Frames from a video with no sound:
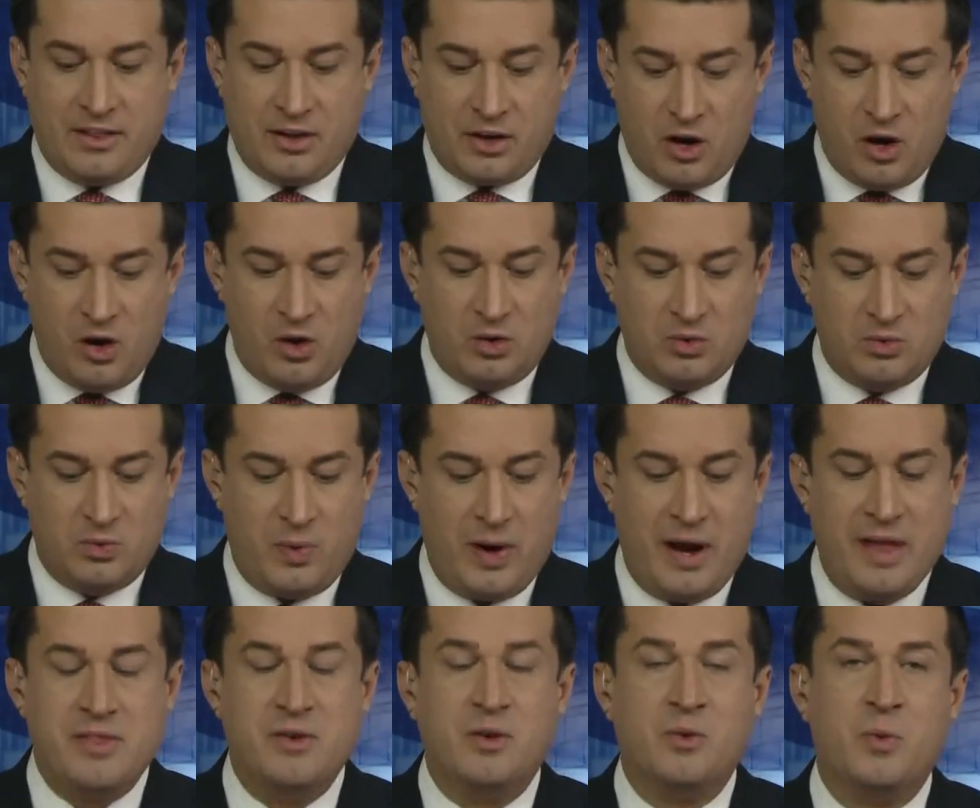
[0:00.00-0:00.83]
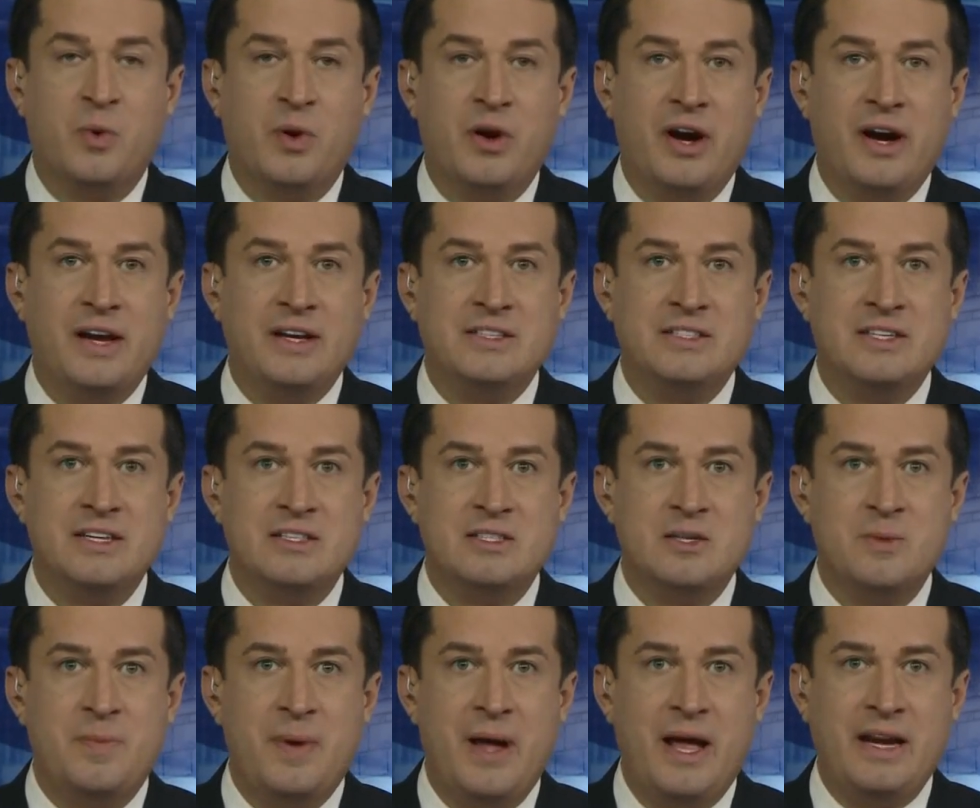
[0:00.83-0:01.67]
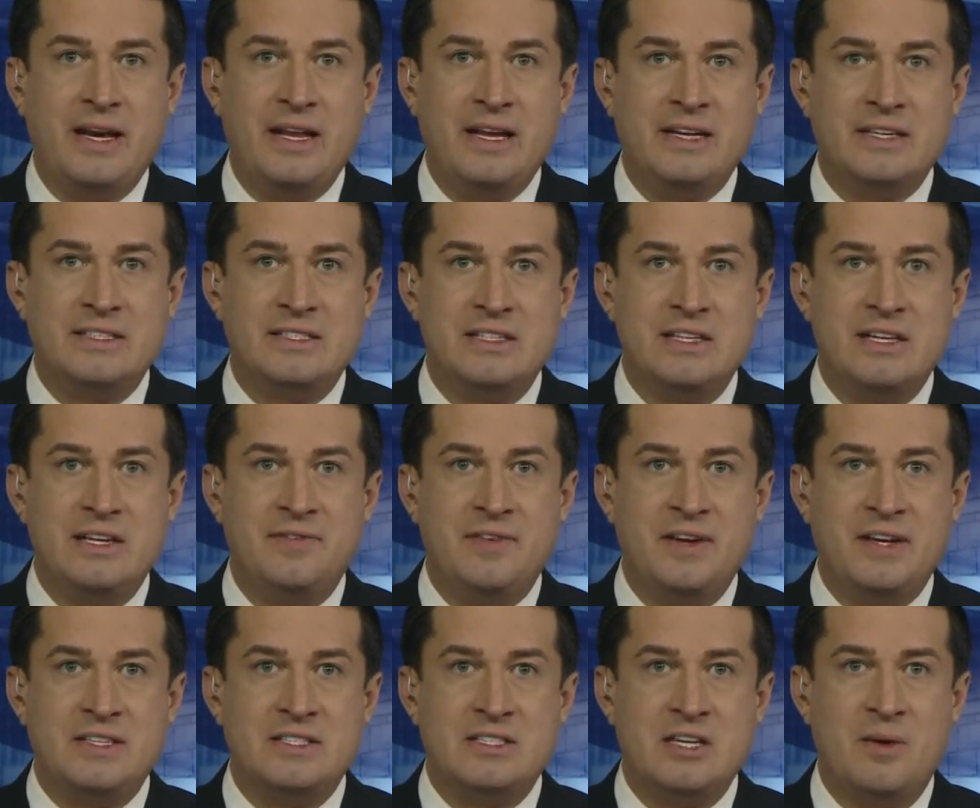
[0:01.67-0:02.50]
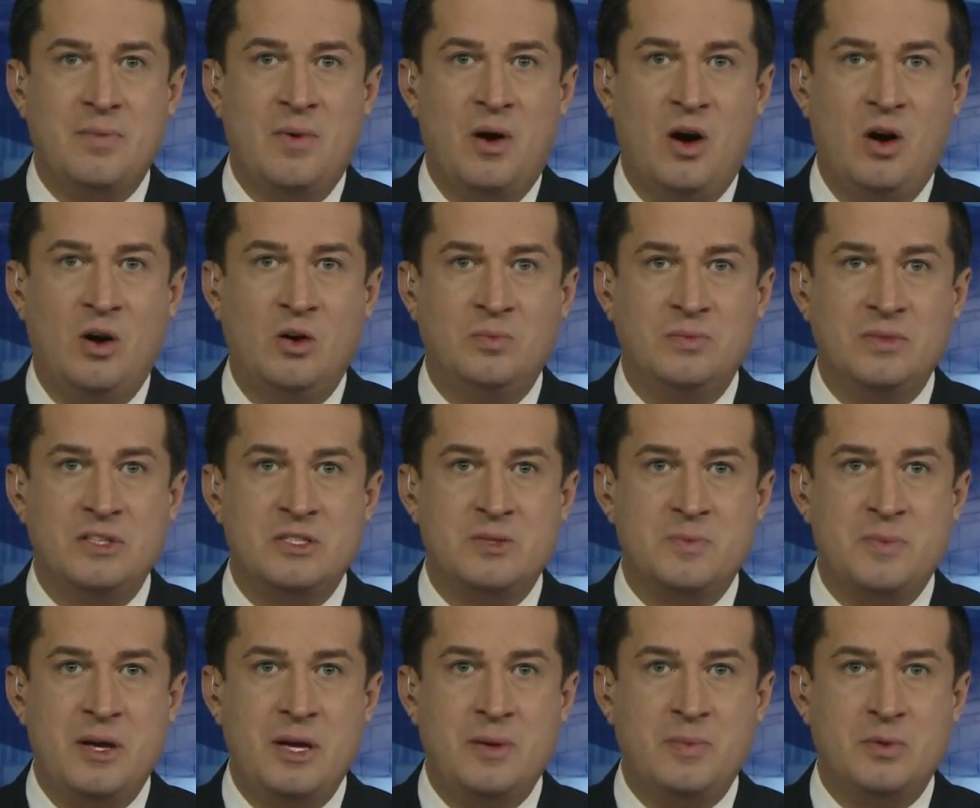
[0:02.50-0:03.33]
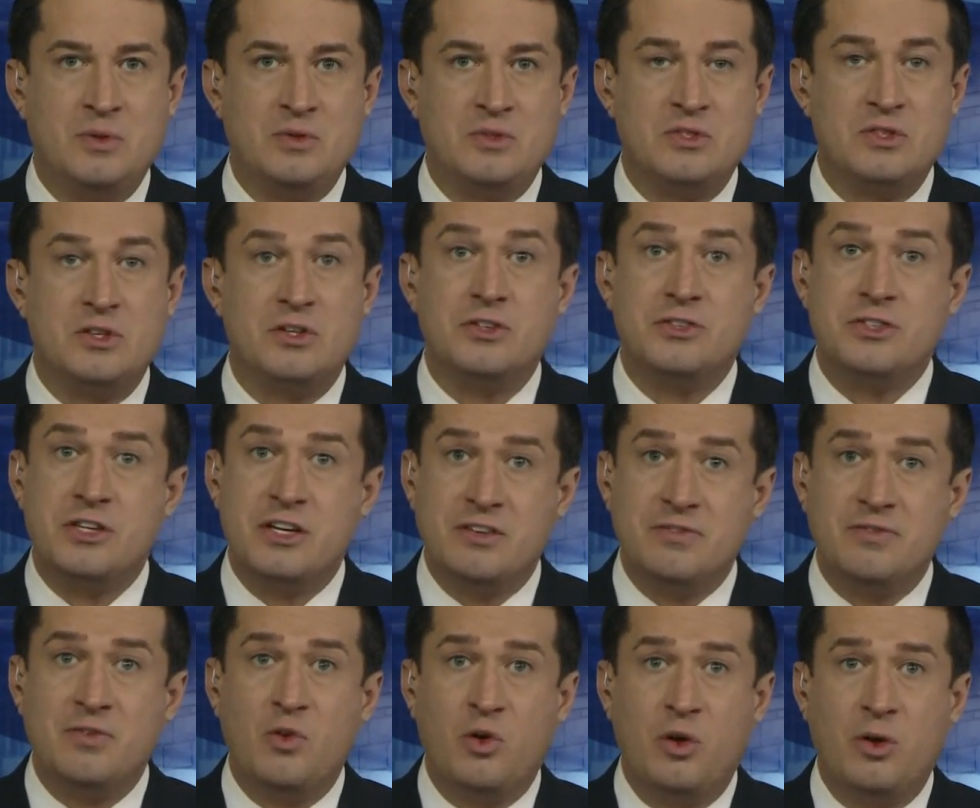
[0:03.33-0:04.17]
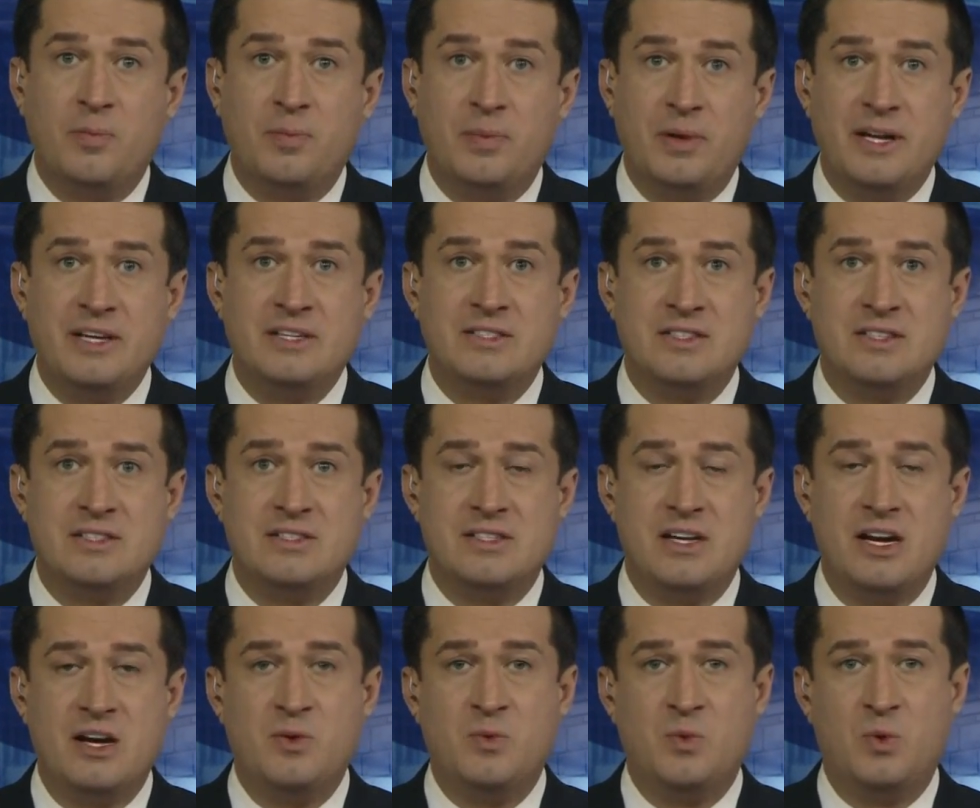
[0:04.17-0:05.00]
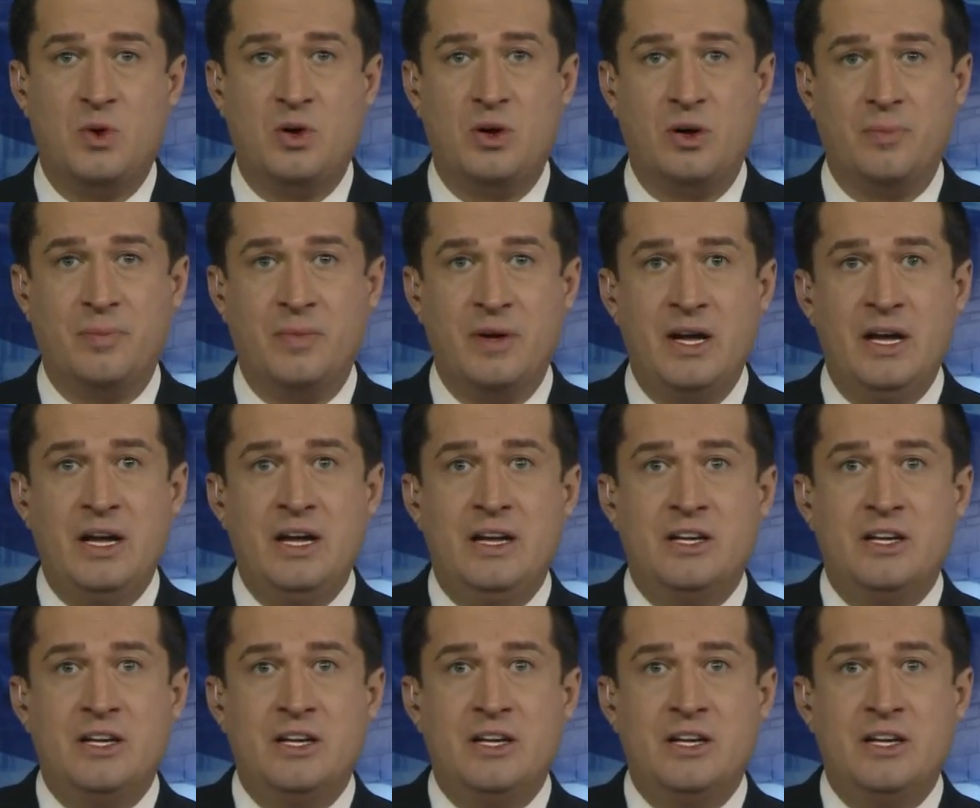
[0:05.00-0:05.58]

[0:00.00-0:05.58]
The cold weather we're anticipating is leaving some homeless people searching for a place to stay warm.